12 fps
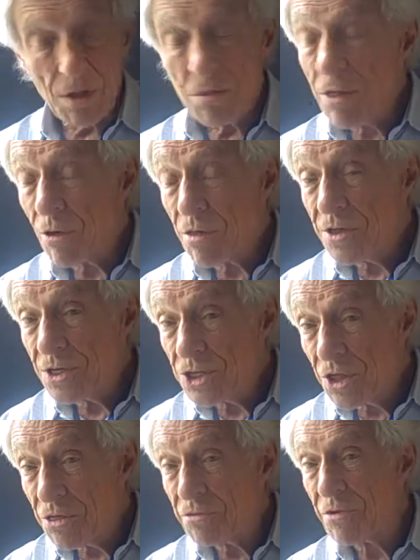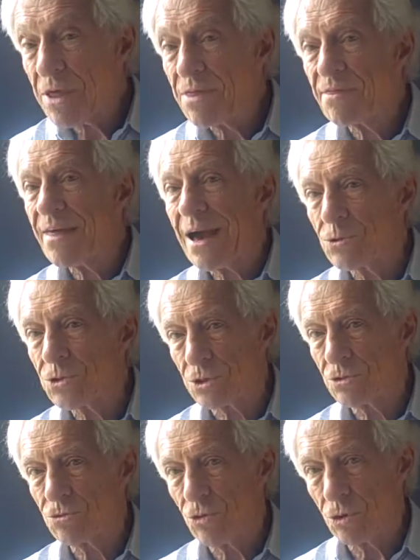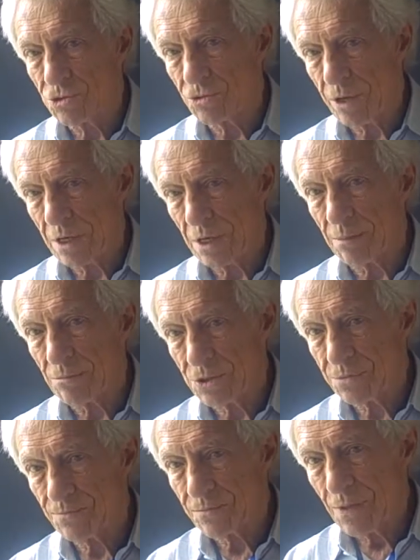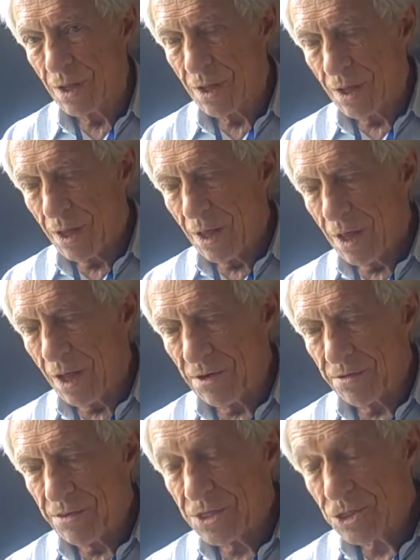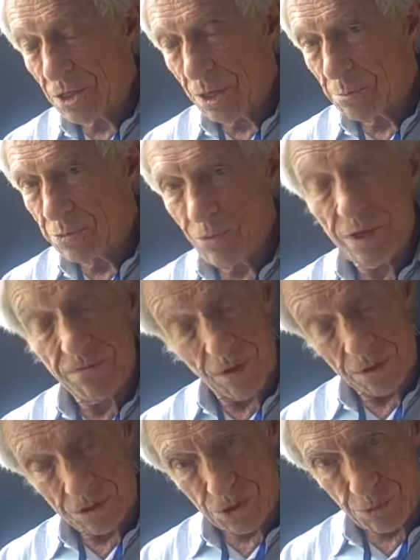There are 33,000 Rotary clubs. And these clubs really fall into